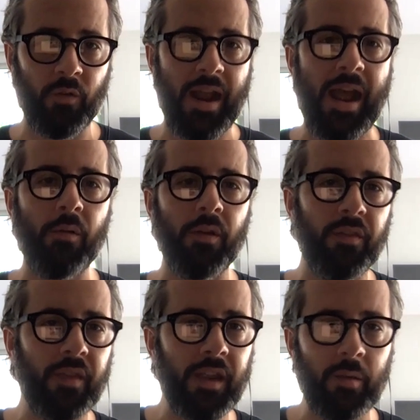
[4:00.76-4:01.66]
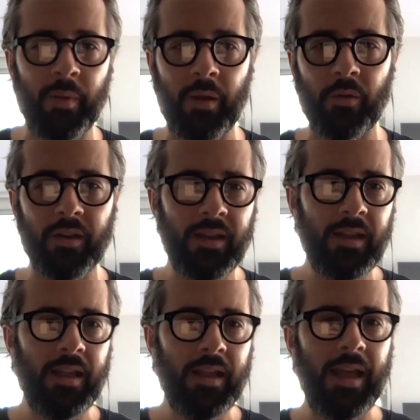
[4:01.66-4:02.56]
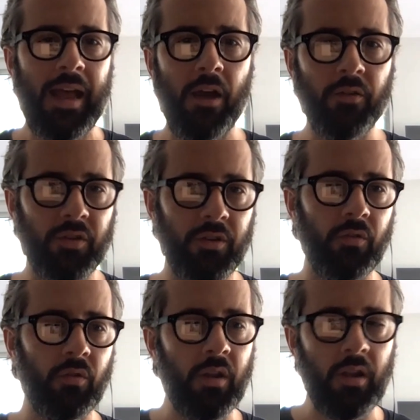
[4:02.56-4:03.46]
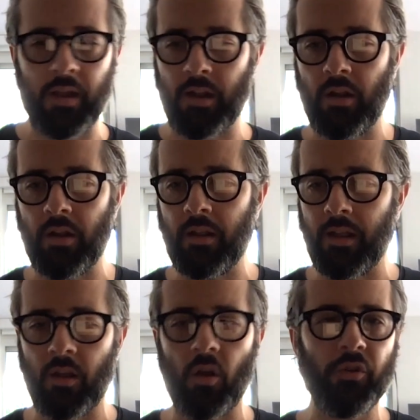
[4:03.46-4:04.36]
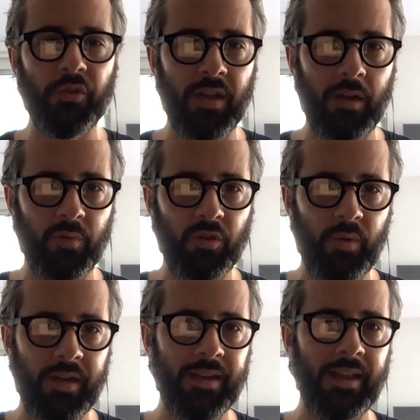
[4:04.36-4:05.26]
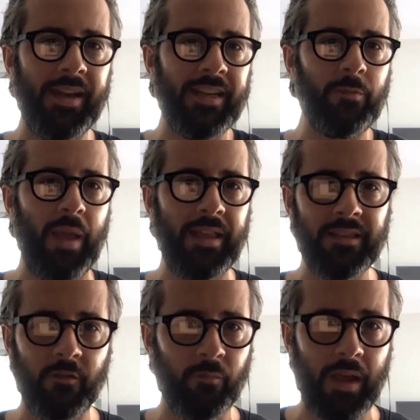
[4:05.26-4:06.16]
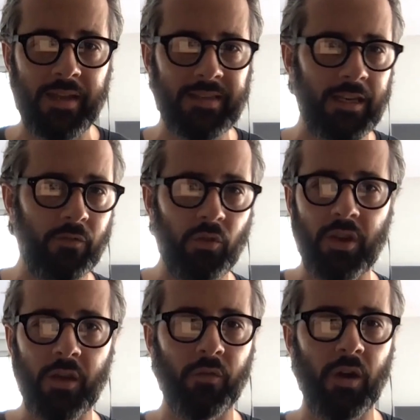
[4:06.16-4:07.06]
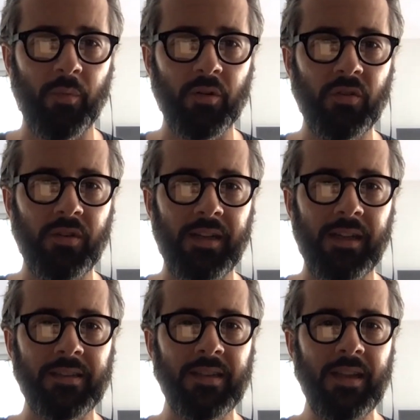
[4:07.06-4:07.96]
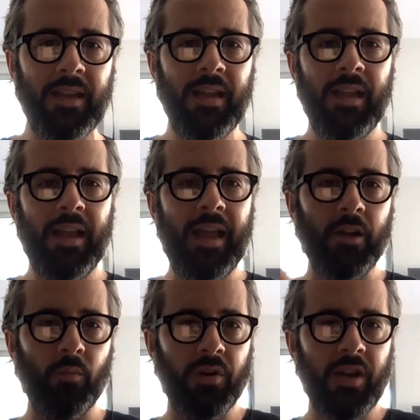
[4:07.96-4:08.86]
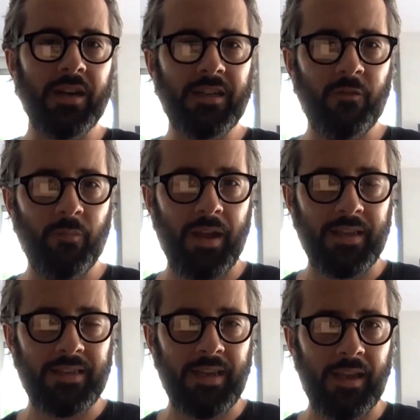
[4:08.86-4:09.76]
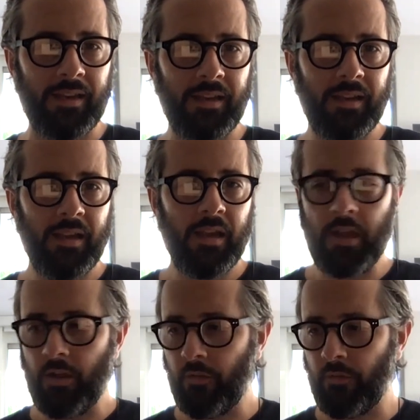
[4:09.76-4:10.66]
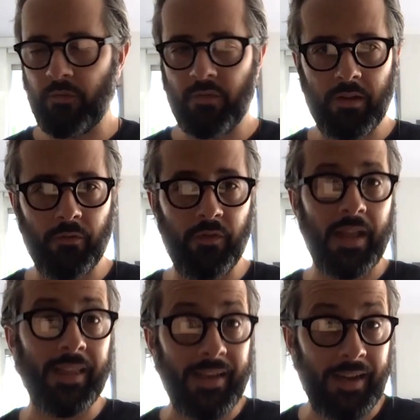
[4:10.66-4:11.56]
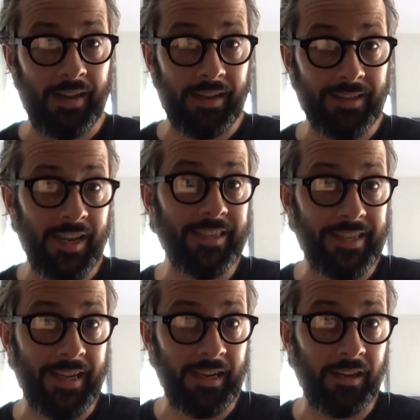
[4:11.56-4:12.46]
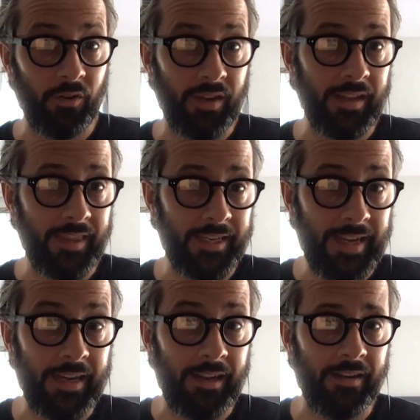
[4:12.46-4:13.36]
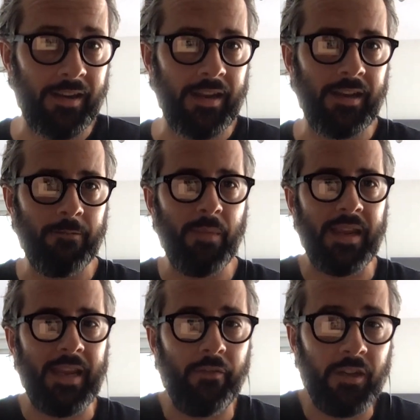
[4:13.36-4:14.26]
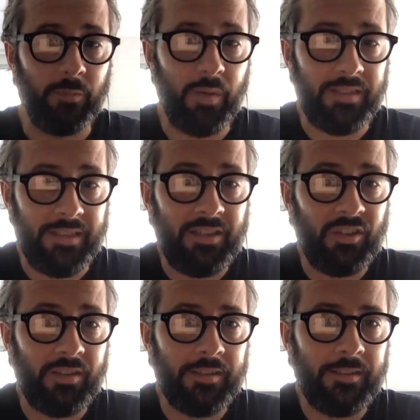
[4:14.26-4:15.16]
how to think about how to alternate between an expansive mindset of looking for opportunities and a reductive mindset of validating and testing and looking at the data and making evidence-based decisions.